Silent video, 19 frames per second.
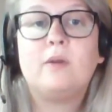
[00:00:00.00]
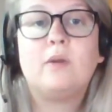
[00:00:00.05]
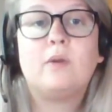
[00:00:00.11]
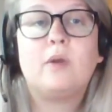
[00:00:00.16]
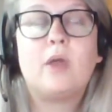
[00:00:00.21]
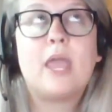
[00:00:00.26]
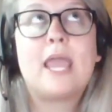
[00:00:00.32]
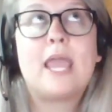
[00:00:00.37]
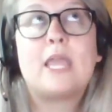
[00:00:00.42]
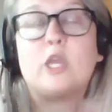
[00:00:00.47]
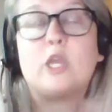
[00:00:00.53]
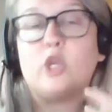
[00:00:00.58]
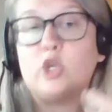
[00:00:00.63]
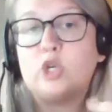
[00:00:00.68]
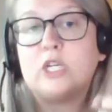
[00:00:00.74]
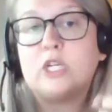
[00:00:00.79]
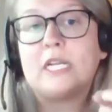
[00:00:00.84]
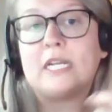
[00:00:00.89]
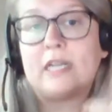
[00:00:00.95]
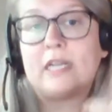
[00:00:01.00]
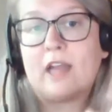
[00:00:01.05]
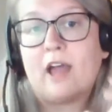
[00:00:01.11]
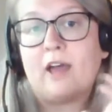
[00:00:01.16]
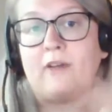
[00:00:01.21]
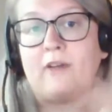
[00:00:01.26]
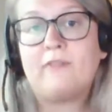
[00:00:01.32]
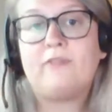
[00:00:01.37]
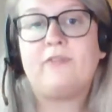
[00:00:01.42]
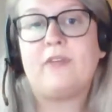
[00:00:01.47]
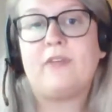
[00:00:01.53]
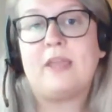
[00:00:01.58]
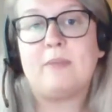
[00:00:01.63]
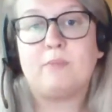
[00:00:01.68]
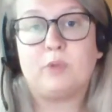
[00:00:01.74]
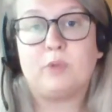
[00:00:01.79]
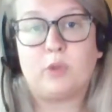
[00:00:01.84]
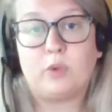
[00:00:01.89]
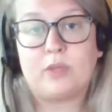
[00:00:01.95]
a good enough
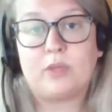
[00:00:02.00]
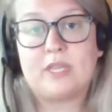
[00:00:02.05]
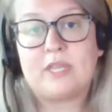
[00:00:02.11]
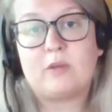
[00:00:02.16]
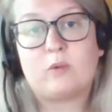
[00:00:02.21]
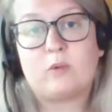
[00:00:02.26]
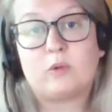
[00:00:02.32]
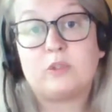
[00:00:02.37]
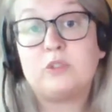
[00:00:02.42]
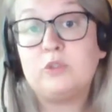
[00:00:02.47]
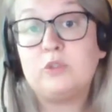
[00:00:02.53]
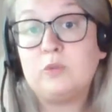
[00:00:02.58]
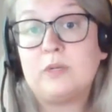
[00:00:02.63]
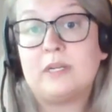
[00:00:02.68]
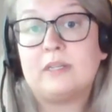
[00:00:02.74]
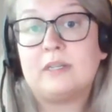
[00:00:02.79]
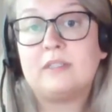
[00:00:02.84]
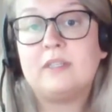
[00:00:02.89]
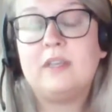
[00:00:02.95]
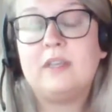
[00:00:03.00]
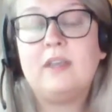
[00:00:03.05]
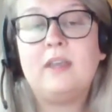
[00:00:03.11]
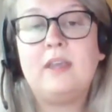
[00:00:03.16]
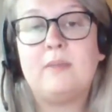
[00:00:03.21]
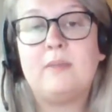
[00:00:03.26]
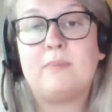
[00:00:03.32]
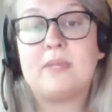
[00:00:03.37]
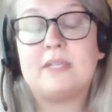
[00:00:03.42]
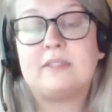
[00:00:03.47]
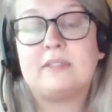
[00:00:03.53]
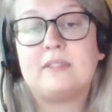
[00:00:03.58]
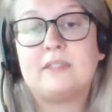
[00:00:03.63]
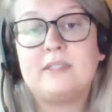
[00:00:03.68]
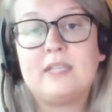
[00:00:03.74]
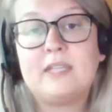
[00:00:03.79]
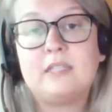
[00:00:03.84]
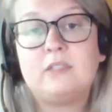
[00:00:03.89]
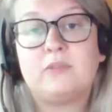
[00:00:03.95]
employee or student be
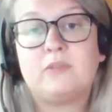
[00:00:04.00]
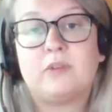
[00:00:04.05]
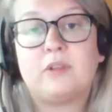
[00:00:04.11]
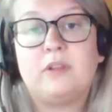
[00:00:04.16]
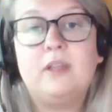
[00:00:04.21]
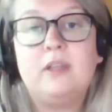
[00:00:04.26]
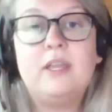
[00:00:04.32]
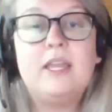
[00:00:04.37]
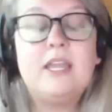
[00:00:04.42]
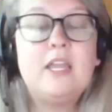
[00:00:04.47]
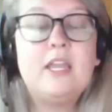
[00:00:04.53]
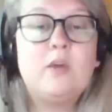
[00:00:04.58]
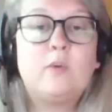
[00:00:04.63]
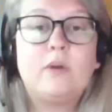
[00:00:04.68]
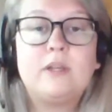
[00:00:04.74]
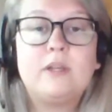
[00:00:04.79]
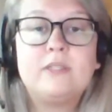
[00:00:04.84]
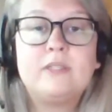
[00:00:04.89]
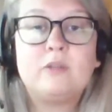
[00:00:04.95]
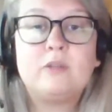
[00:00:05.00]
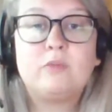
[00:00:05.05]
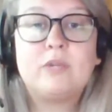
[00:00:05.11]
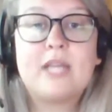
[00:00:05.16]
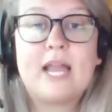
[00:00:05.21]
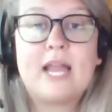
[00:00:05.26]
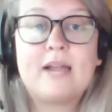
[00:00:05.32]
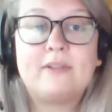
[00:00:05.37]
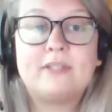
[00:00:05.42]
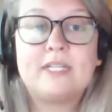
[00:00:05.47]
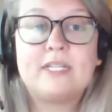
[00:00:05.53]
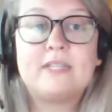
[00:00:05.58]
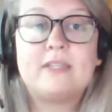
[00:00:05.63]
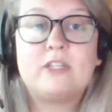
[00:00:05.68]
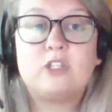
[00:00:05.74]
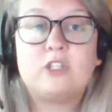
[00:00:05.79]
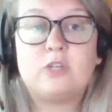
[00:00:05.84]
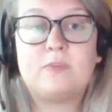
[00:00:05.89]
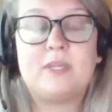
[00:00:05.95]
successful. Whereas in reality, they
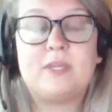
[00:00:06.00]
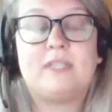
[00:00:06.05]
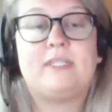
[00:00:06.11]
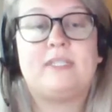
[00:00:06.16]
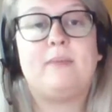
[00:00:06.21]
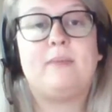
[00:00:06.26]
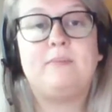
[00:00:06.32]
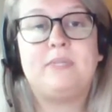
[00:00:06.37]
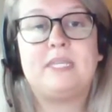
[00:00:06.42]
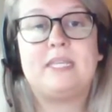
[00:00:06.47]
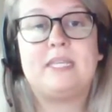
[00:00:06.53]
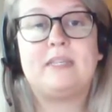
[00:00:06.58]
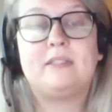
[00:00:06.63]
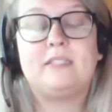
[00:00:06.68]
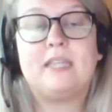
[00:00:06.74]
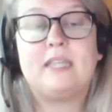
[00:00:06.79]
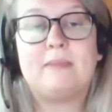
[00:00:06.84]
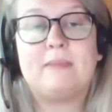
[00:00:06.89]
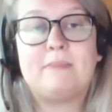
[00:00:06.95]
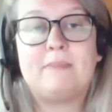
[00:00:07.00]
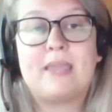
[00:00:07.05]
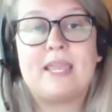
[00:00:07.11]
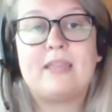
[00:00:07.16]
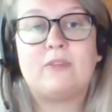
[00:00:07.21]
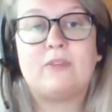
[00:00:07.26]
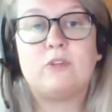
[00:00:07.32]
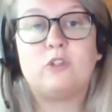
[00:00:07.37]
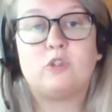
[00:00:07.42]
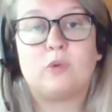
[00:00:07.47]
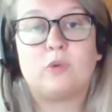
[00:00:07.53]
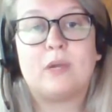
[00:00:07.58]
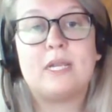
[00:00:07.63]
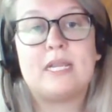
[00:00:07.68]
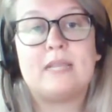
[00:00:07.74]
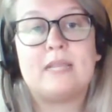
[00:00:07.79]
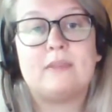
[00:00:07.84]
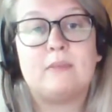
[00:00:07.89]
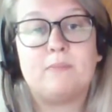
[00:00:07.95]
should be attempting to make the training
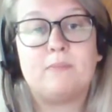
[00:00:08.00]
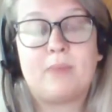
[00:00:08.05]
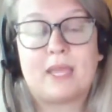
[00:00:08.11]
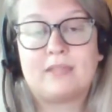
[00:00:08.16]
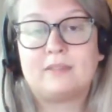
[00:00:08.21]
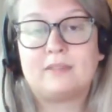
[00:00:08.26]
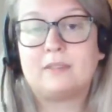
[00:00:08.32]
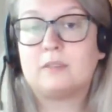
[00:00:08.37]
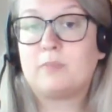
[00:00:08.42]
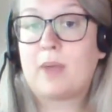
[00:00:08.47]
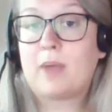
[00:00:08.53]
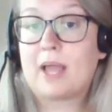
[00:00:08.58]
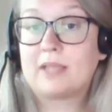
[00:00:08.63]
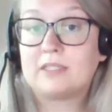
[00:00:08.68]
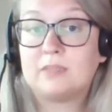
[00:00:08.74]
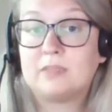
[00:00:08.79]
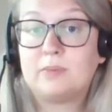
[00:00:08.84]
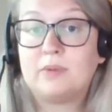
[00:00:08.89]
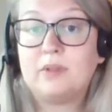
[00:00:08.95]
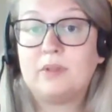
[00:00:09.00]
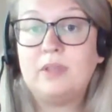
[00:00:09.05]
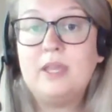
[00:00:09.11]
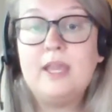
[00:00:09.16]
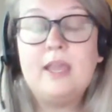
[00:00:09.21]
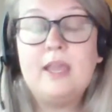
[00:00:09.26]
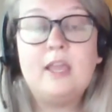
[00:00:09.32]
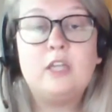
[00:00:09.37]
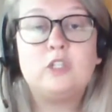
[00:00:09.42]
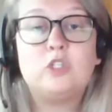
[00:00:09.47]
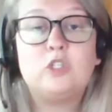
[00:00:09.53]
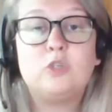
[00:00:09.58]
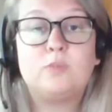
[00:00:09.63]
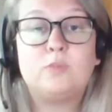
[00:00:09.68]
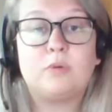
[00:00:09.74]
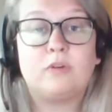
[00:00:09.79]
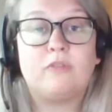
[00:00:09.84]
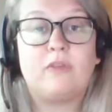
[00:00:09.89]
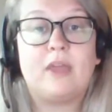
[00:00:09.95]
the best as possible to
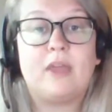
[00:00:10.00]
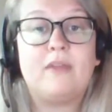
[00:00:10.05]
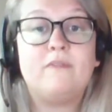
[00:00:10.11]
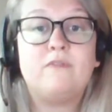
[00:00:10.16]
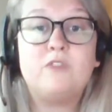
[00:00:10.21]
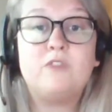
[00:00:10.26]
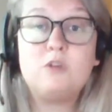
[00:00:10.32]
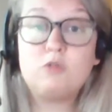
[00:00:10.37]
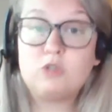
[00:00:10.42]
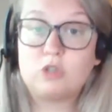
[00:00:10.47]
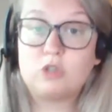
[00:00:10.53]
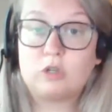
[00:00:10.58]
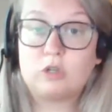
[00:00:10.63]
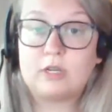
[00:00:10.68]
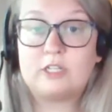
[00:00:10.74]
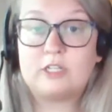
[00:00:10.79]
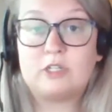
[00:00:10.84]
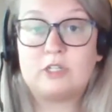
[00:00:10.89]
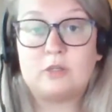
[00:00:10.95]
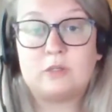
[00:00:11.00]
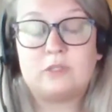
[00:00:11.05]
prevent future issues